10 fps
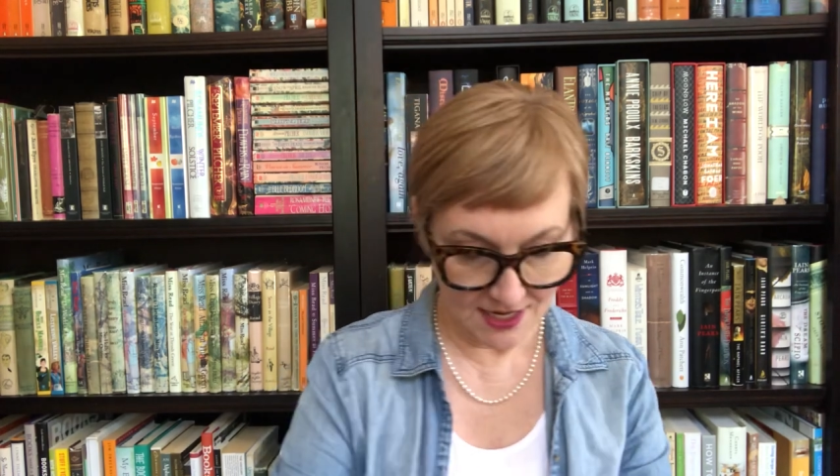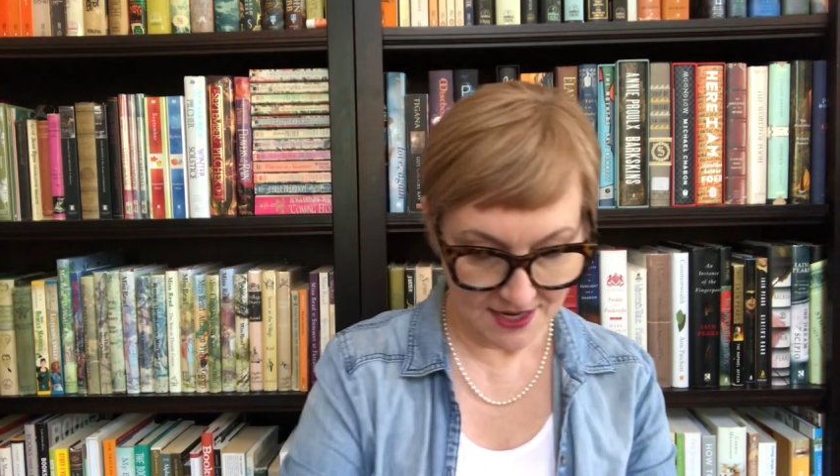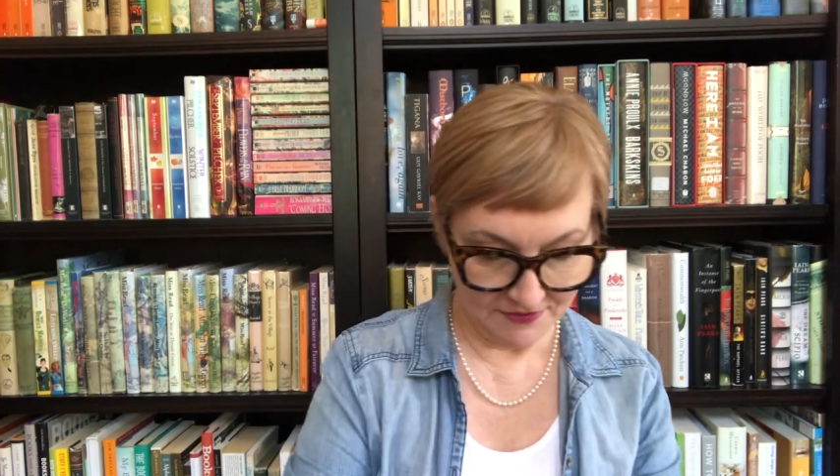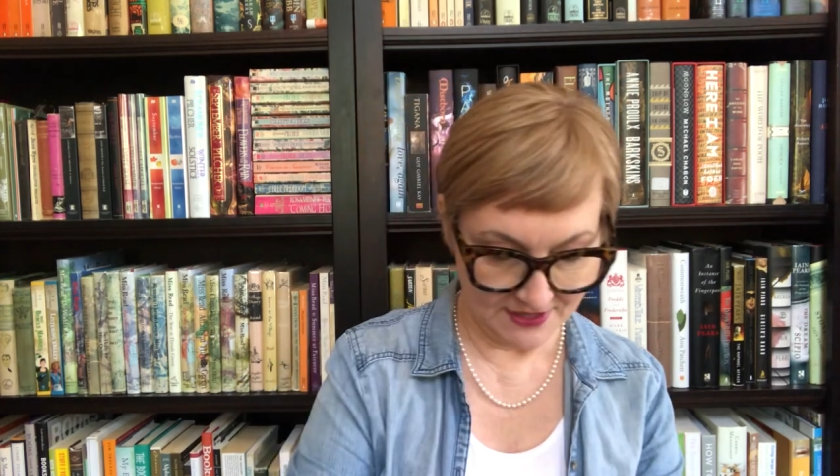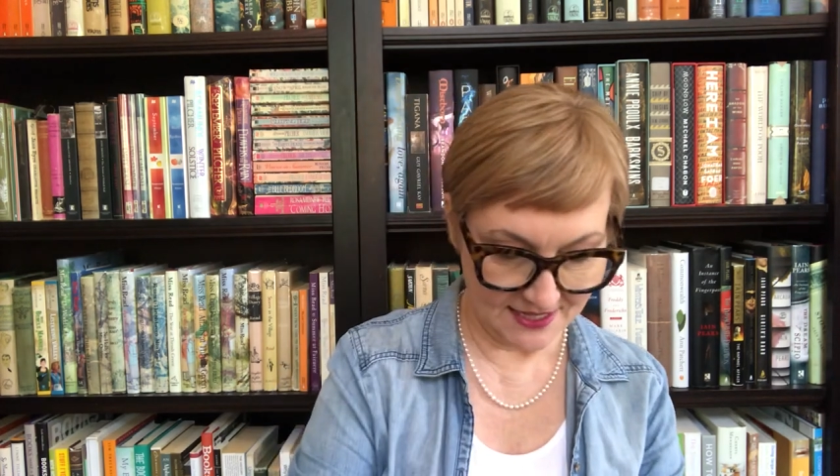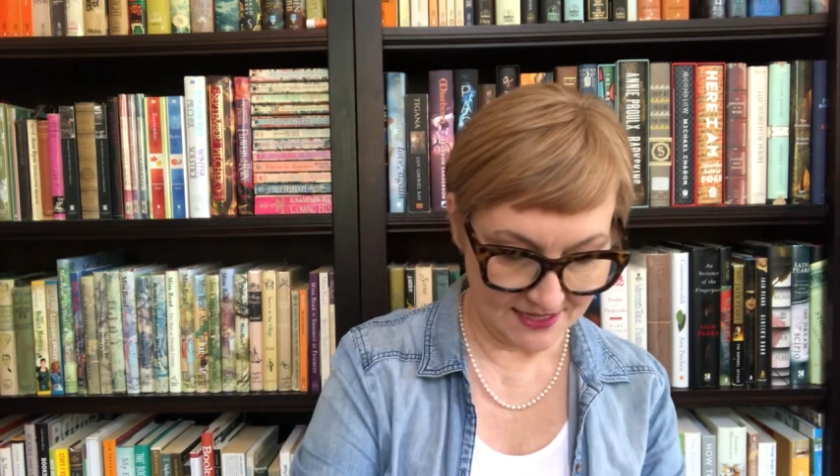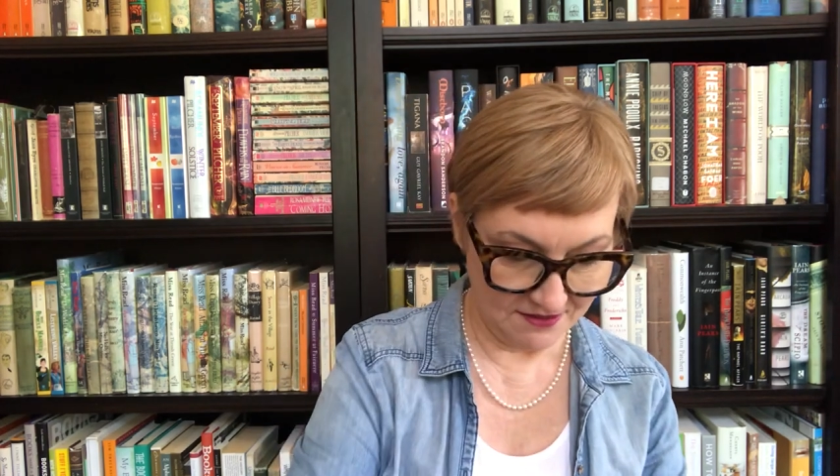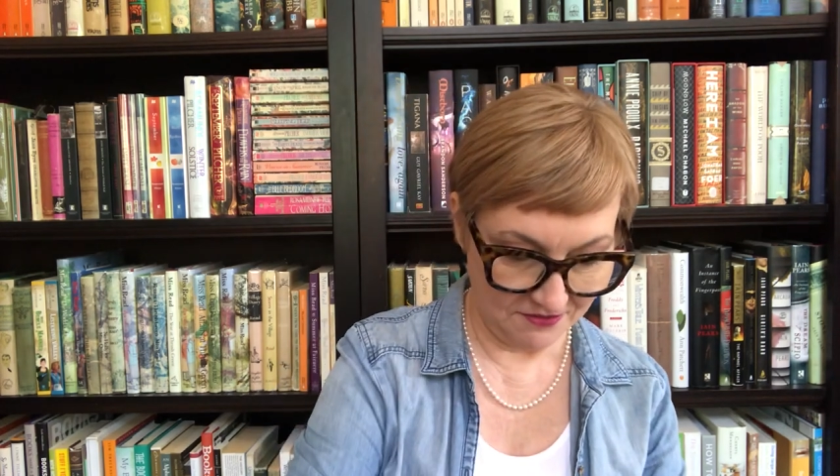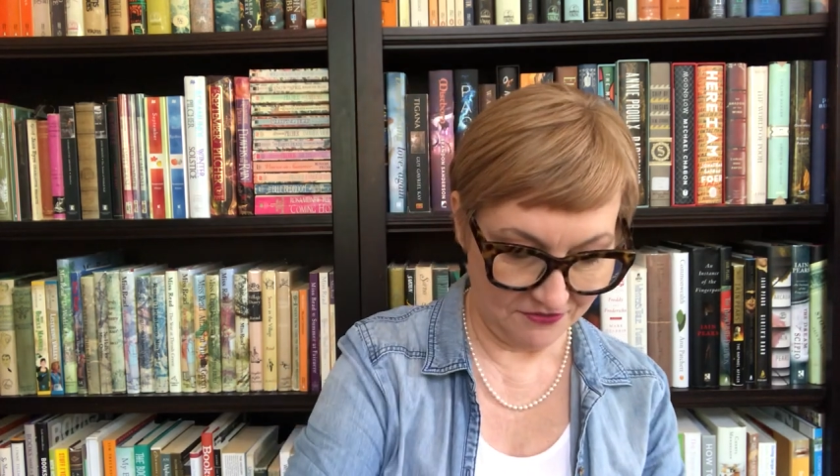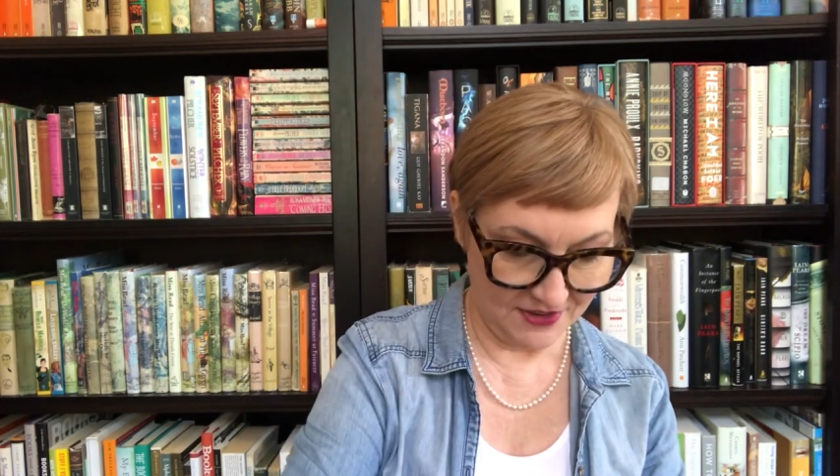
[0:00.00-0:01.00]
If it
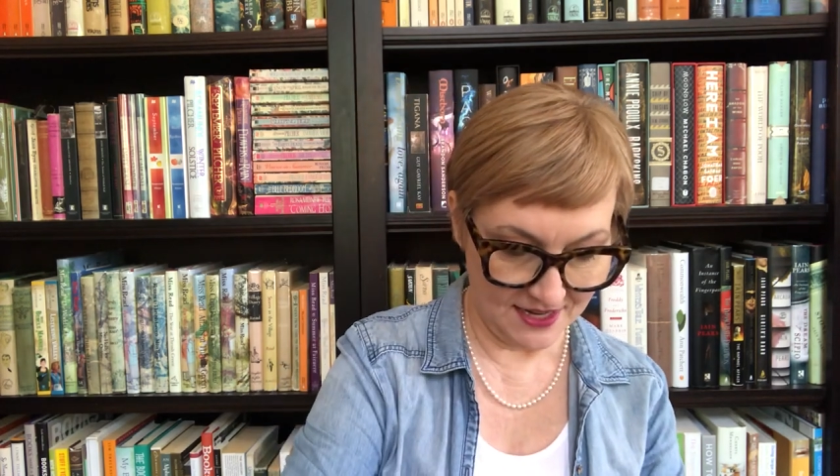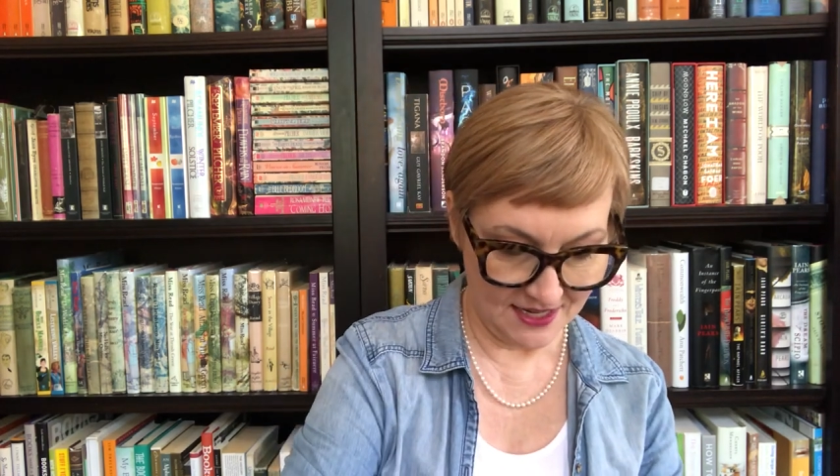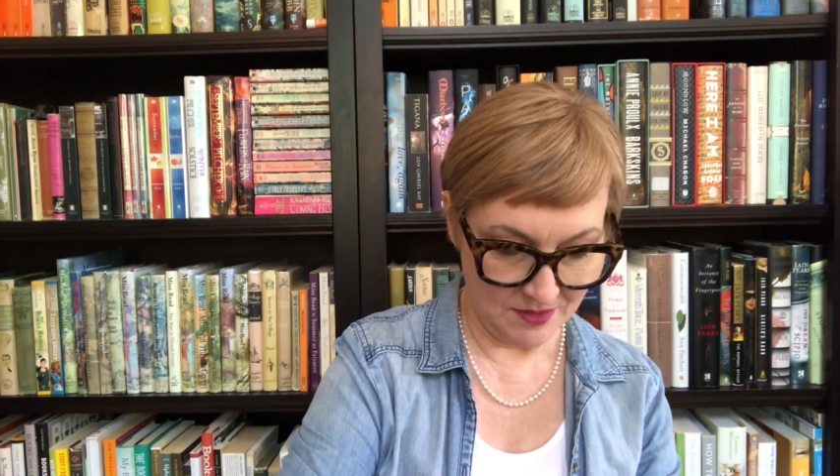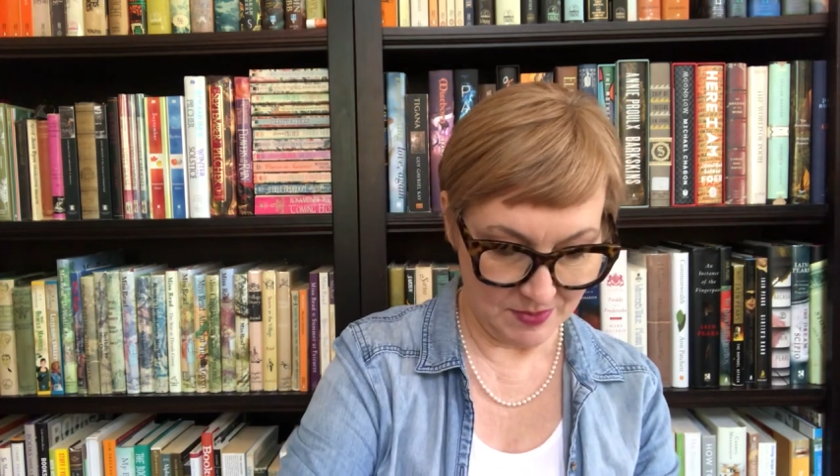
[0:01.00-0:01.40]
doesn't fit in the